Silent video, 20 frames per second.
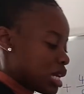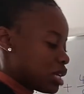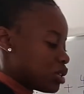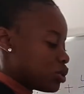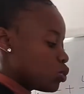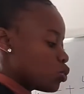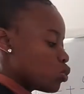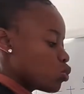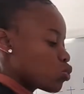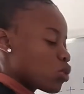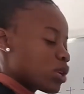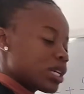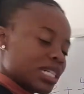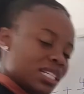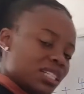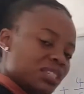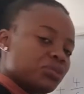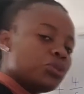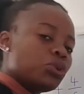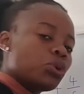Do not
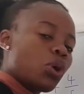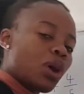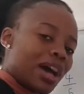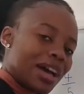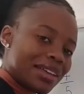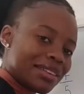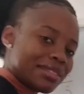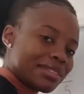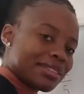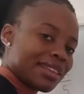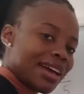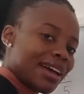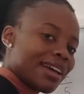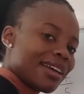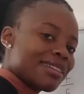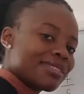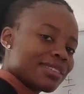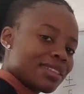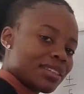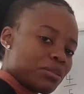leave your answer
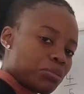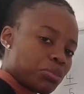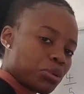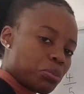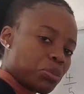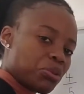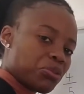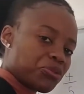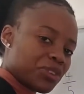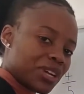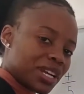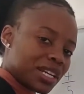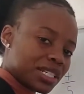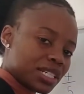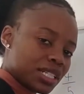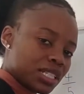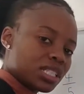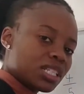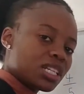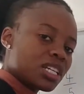as an improper
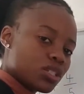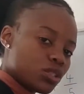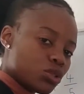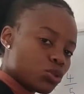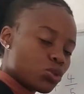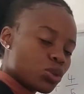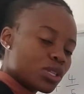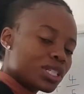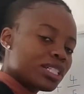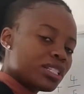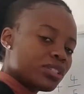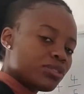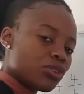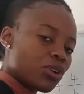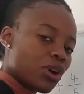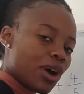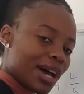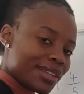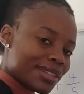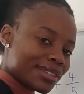fraction. Do not leave
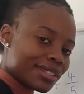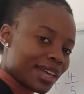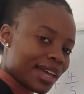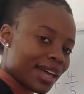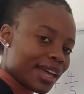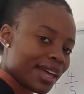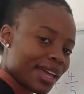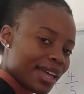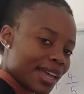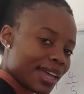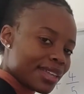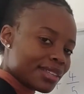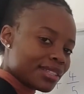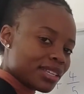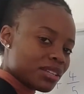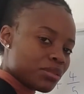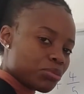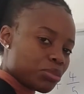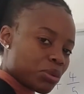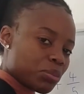your answer as an
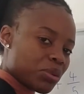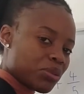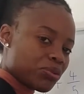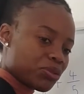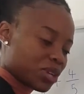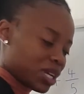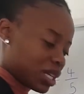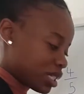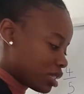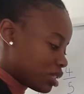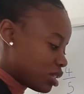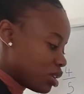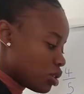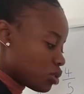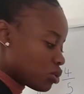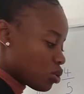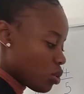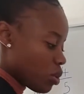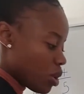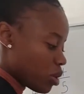improper fraction.
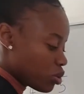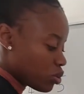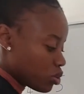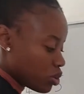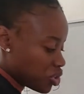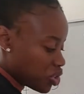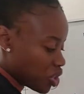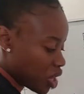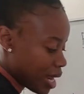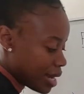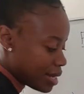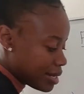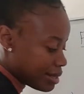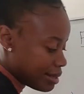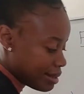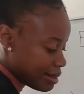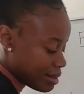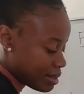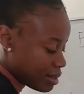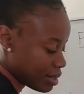So we're going to change
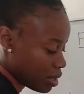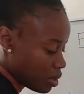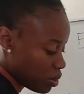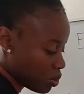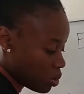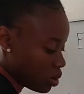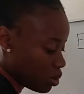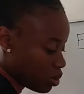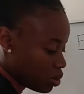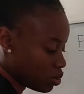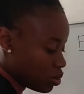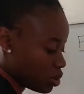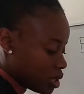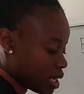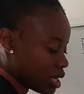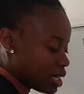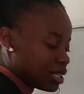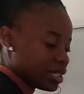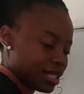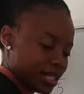this. We're going to
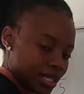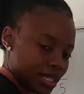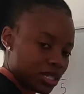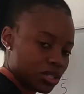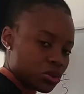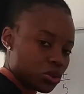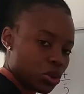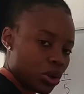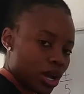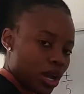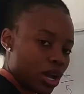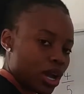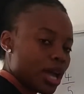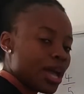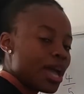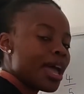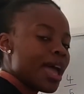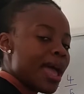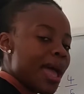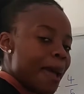change this into
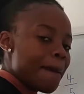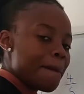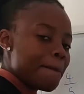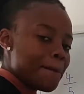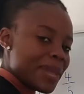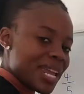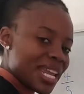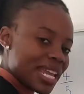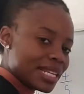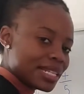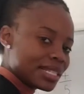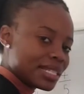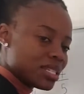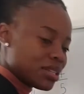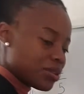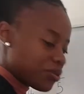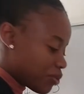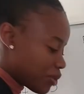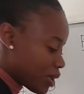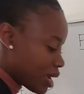a
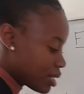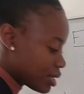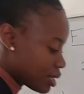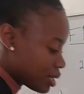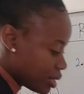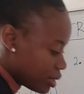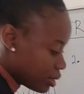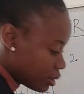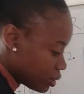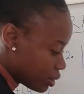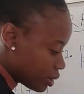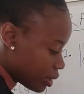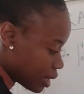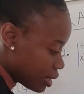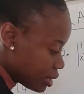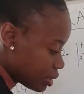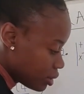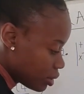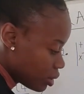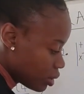mixed fraction,
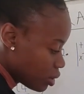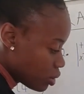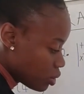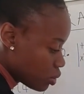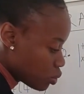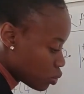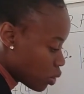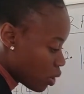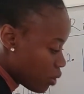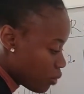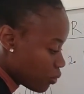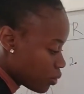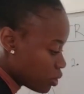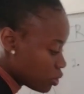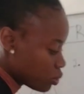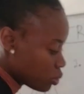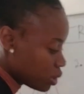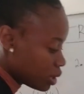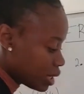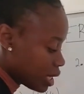right? 12
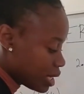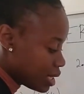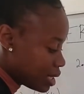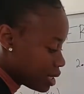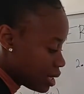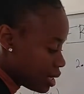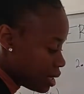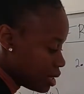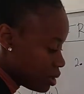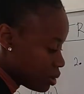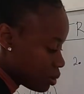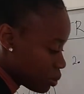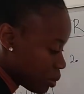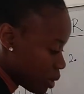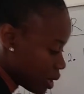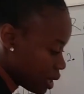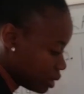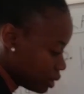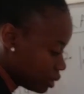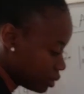into 13 is
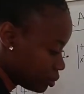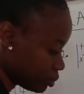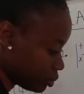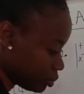1.